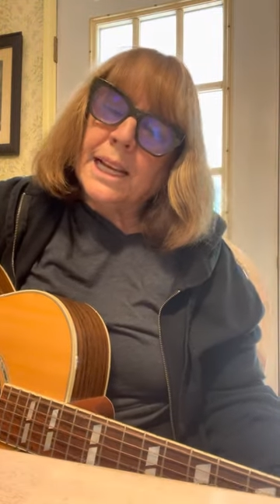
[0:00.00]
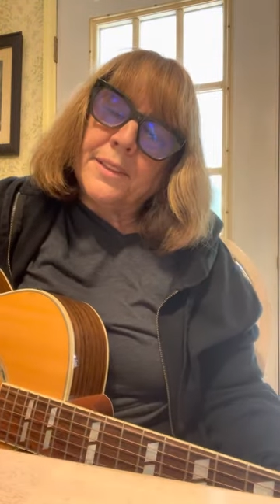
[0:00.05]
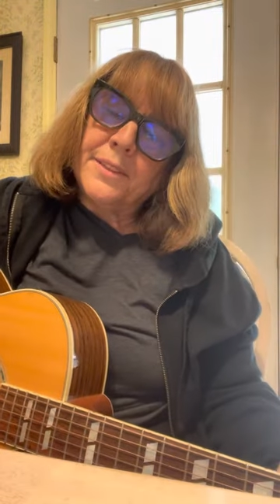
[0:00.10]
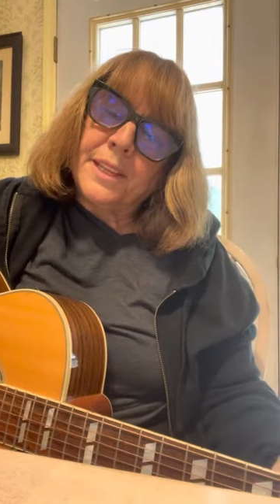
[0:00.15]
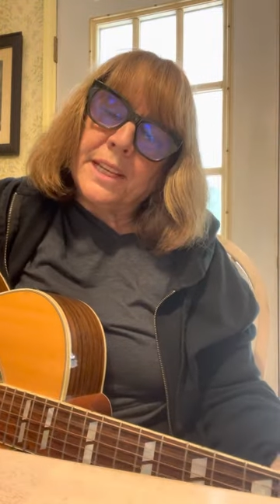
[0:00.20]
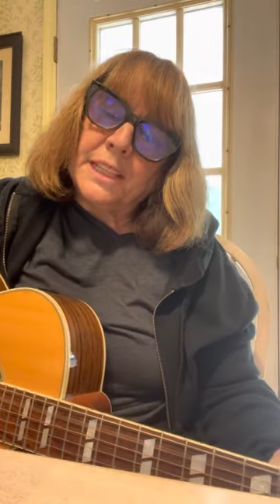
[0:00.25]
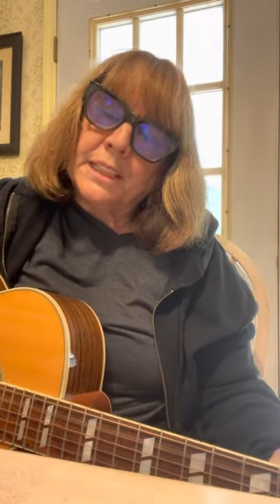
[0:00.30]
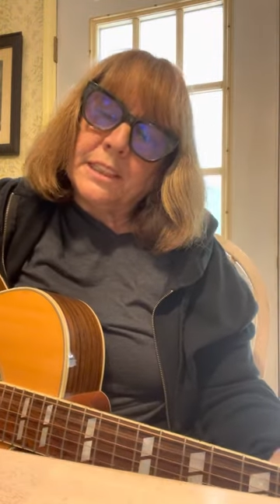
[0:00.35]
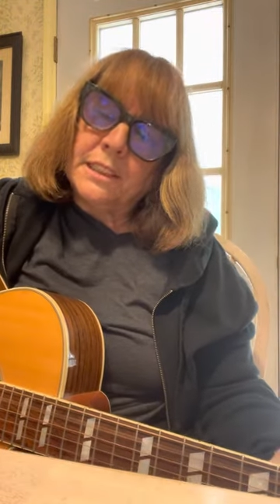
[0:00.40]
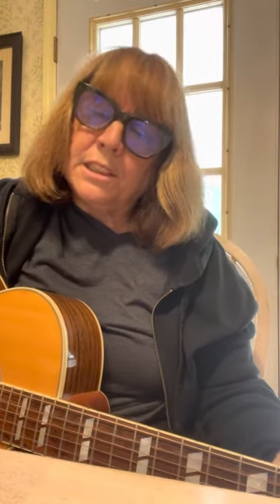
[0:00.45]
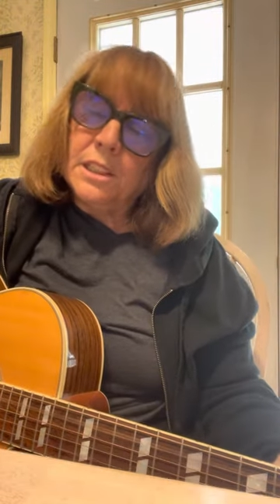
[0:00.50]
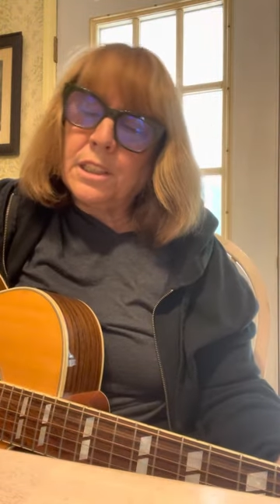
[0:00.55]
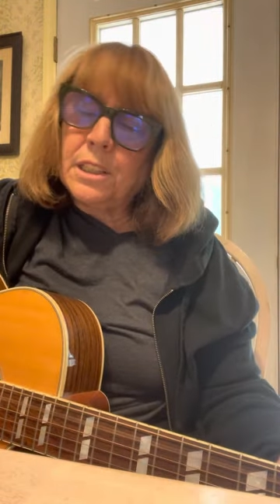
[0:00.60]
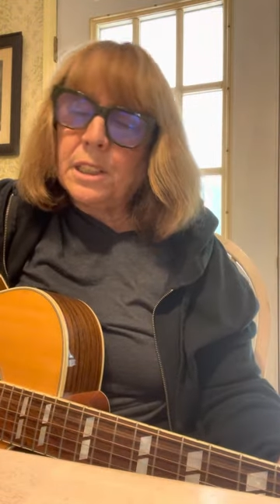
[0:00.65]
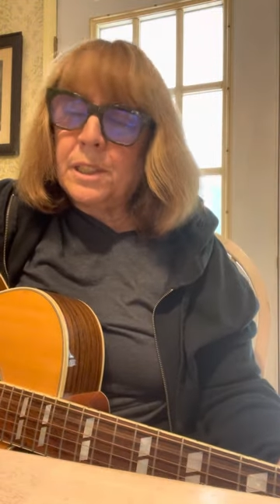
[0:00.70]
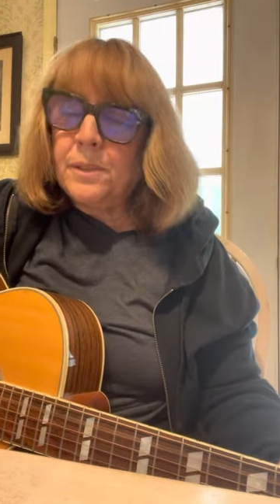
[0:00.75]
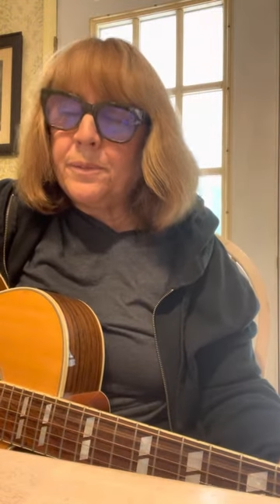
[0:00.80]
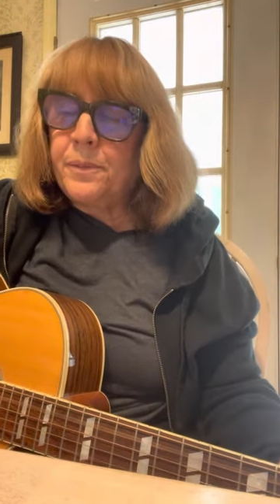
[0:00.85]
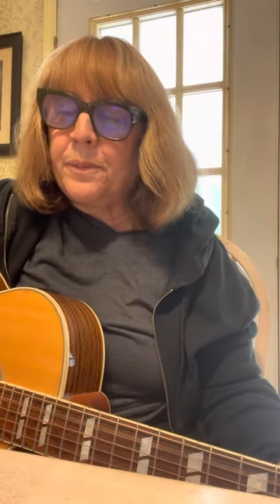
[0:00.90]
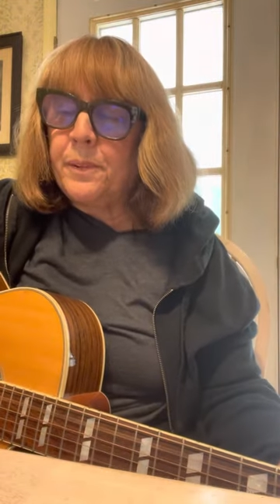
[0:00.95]
They're
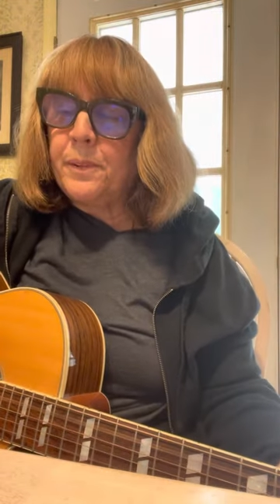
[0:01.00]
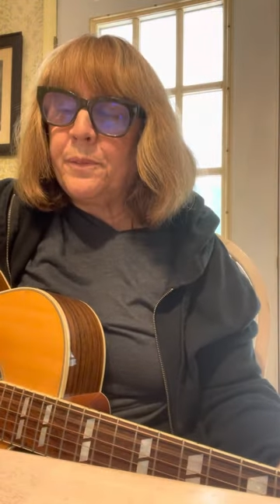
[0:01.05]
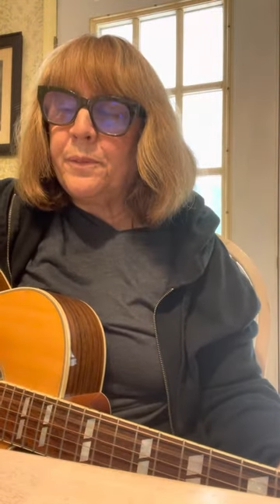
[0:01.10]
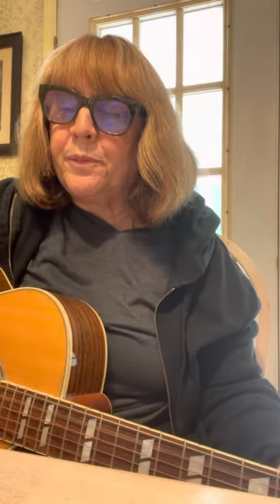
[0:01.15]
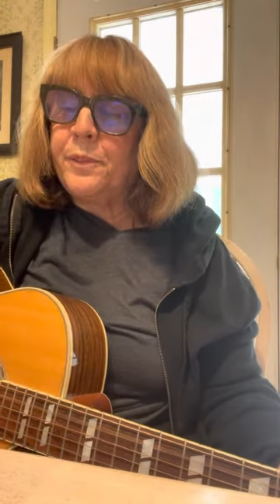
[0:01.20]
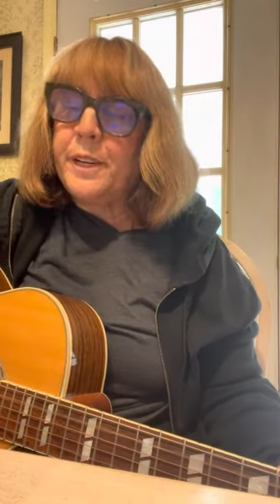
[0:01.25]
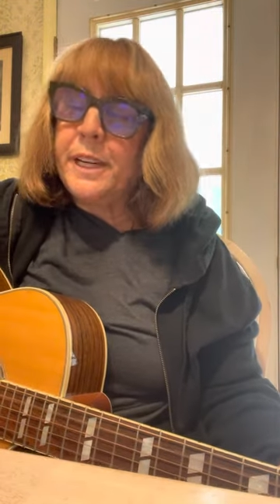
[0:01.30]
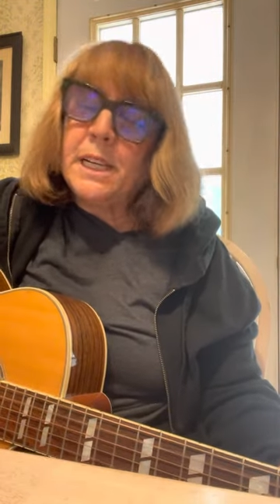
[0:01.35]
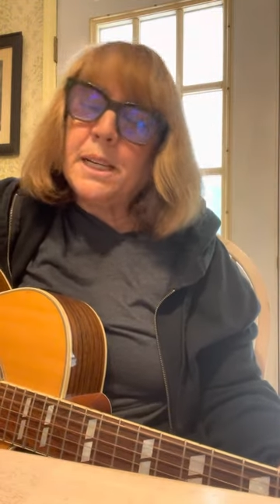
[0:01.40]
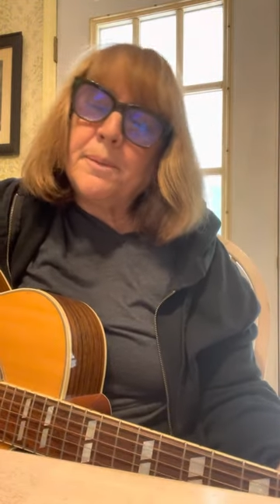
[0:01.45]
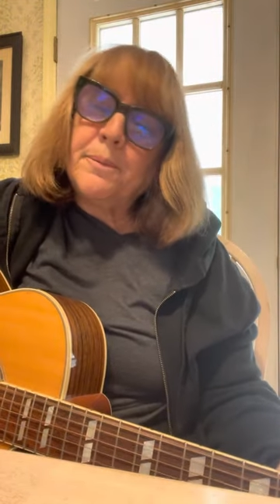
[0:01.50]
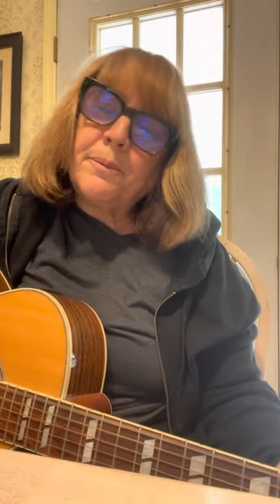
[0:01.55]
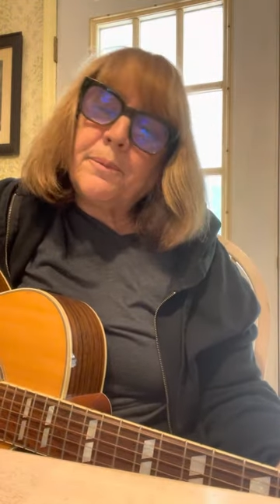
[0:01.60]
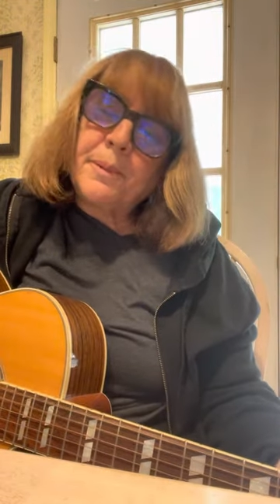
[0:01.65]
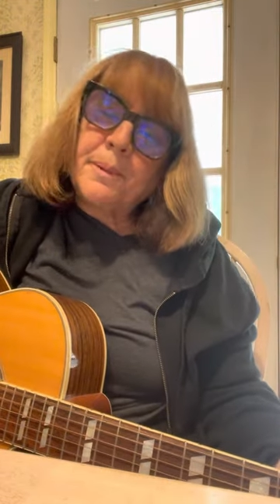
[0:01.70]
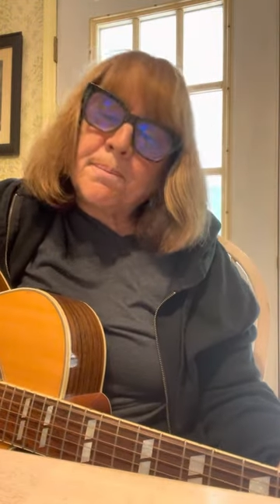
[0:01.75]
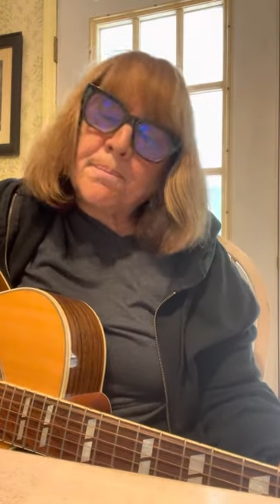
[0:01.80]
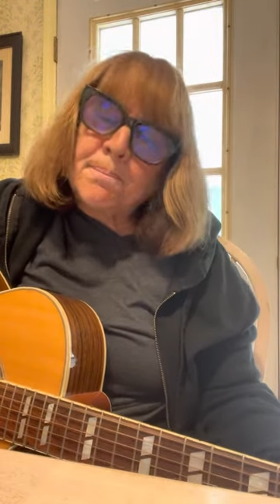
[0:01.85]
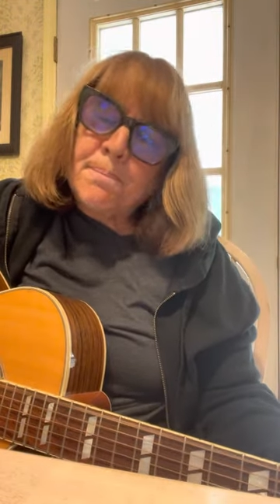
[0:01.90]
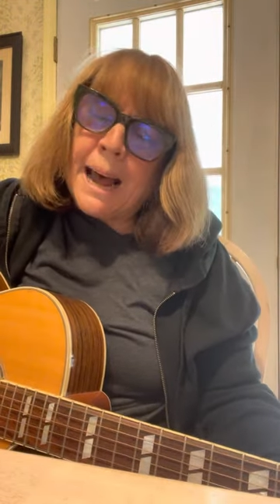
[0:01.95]
looking for freedom
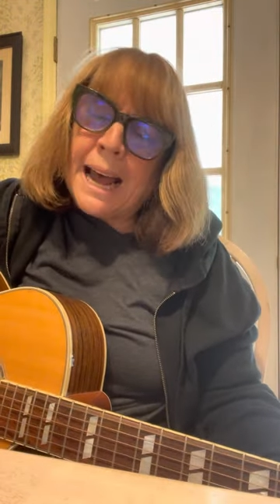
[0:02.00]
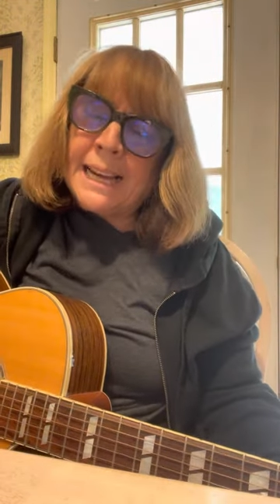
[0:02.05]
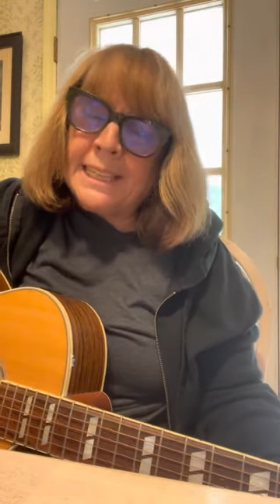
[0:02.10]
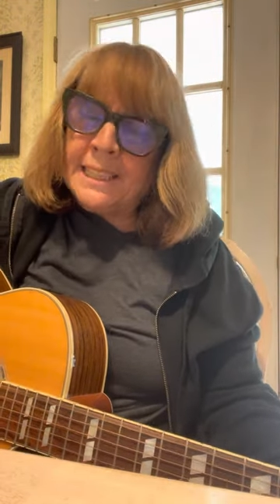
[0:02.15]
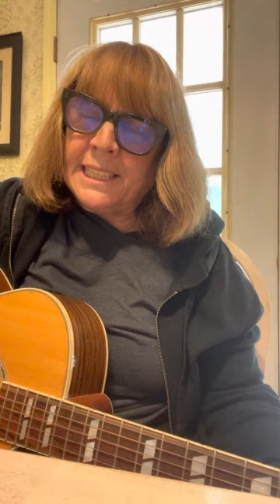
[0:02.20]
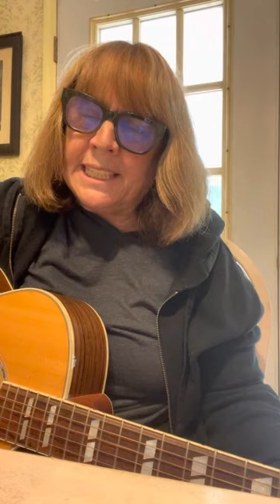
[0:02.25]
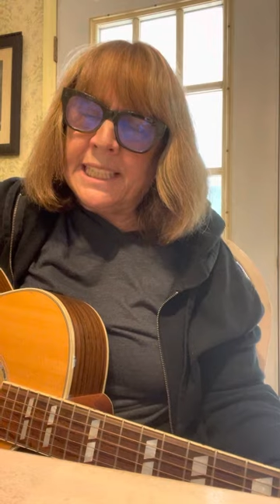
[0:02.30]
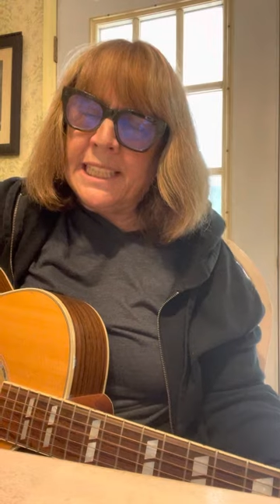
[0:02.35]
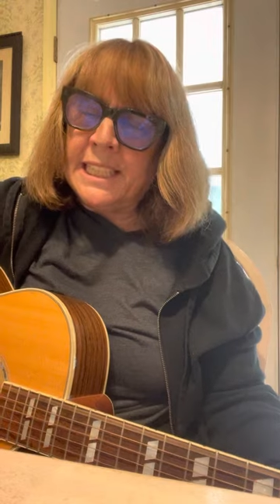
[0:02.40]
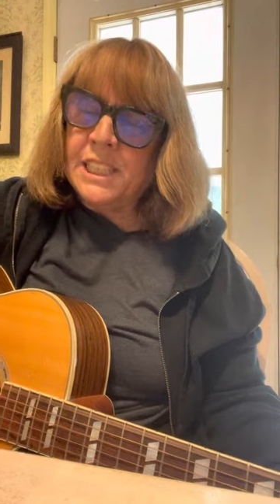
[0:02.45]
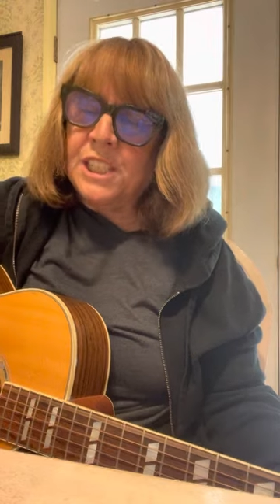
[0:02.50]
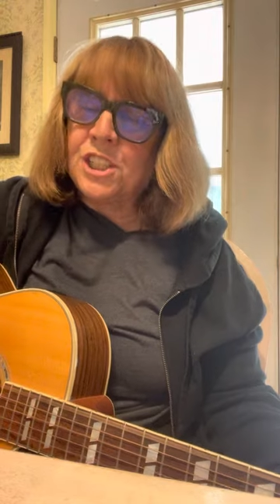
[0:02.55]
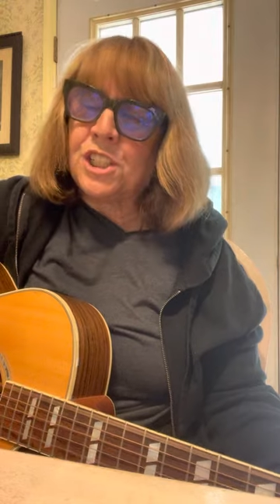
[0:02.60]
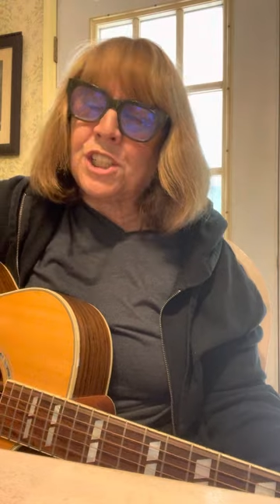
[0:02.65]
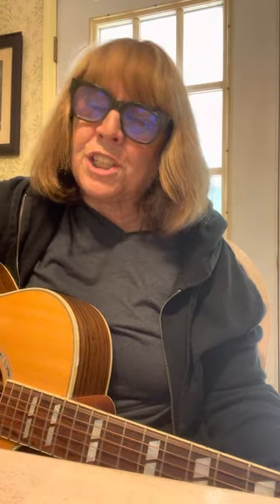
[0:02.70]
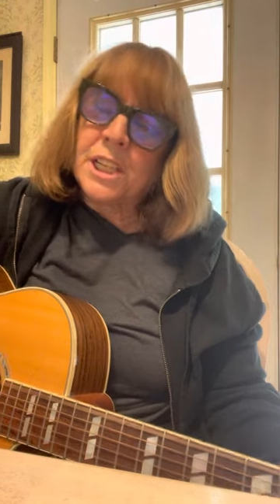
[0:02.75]
from bondage.